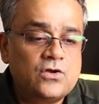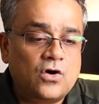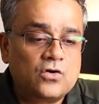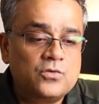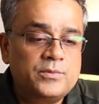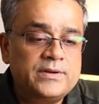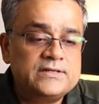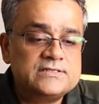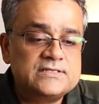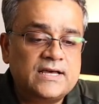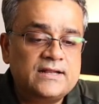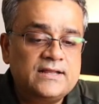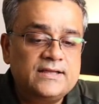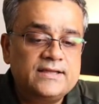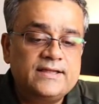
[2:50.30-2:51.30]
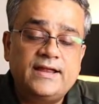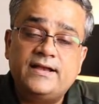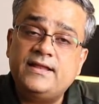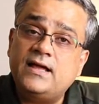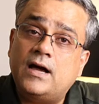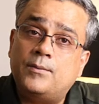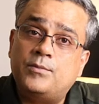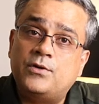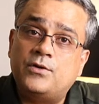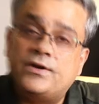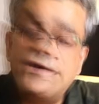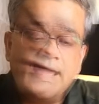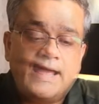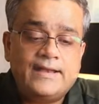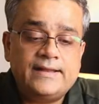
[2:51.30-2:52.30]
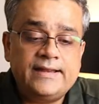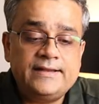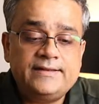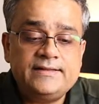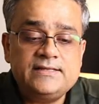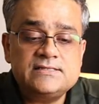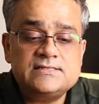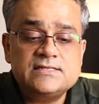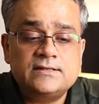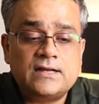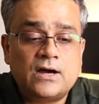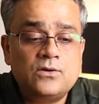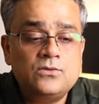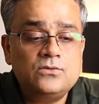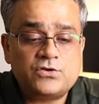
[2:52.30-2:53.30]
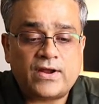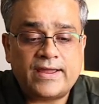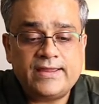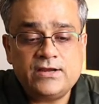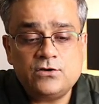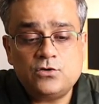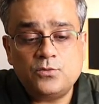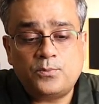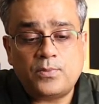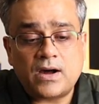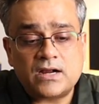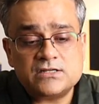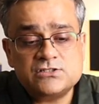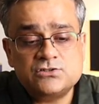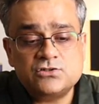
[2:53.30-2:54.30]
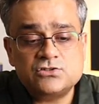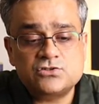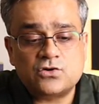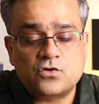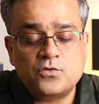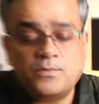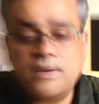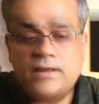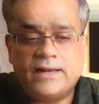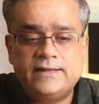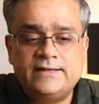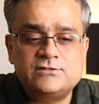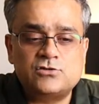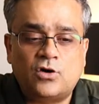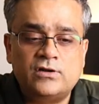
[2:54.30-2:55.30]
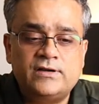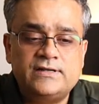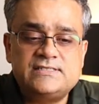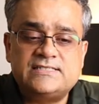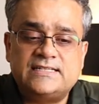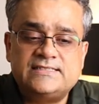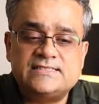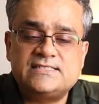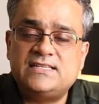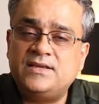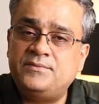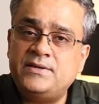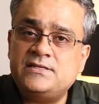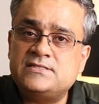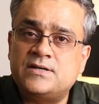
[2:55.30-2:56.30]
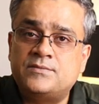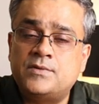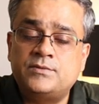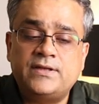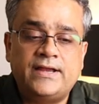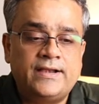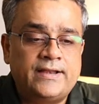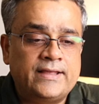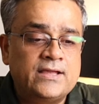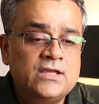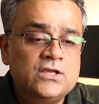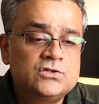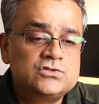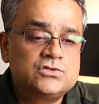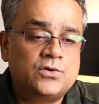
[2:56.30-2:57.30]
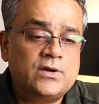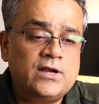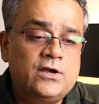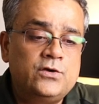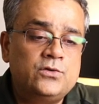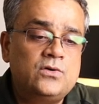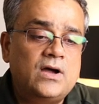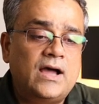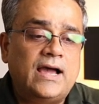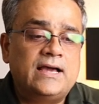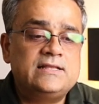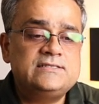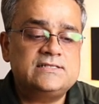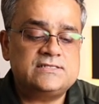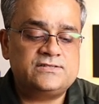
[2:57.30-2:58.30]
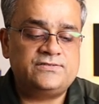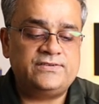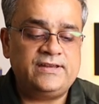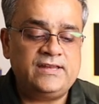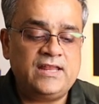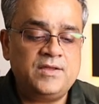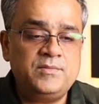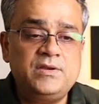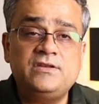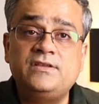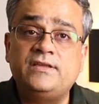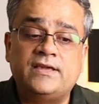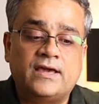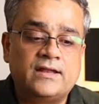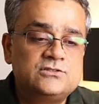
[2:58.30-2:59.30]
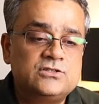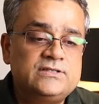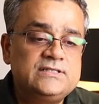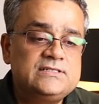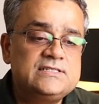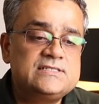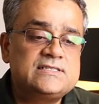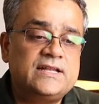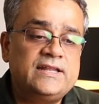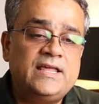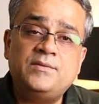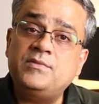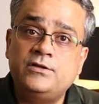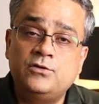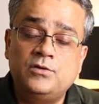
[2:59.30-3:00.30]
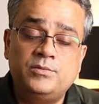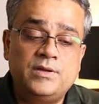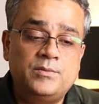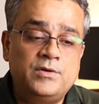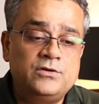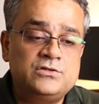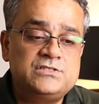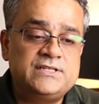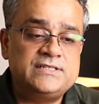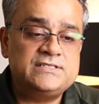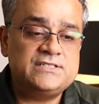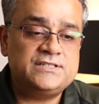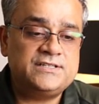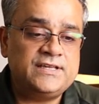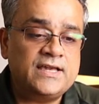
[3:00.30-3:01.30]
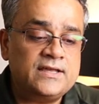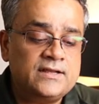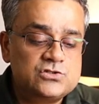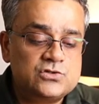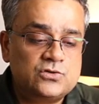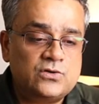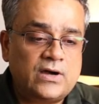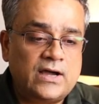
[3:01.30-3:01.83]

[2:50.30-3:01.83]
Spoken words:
documents are getting uploaded. And it is now trying to parse those documents and it's already suggesting me some of the heading. So what I'll do, I'll just rename it here. So this is the name, you'll be able to change it here. So